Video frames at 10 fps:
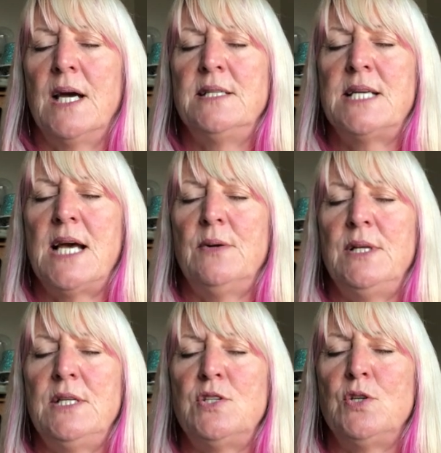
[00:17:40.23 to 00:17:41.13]
and down
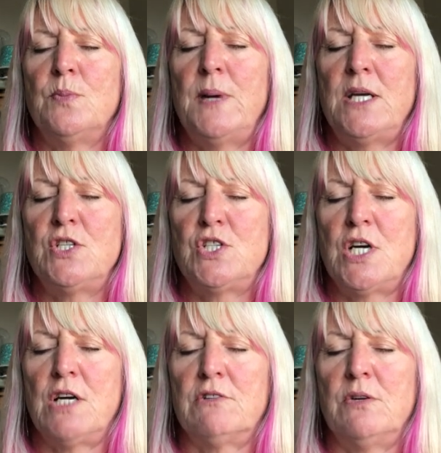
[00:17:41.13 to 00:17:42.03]
into your base
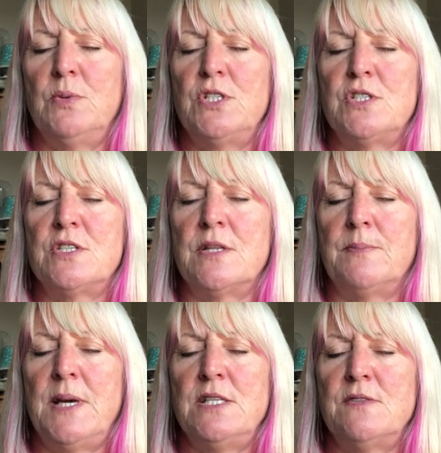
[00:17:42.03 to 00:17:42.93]
chakra, which is at the
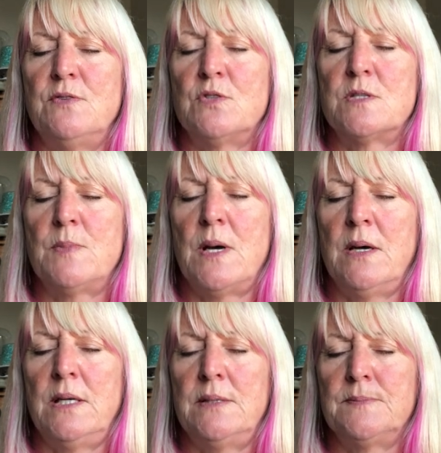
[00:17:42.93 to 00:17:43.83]
base of your
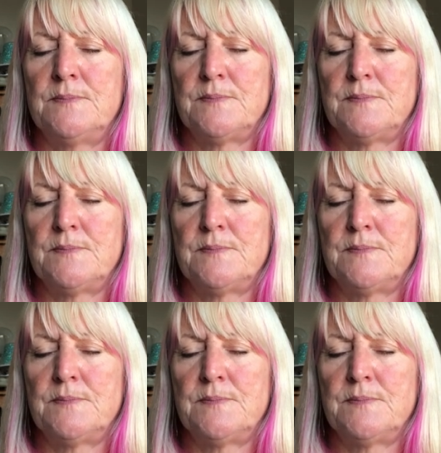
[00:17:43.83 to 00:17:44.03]
spine,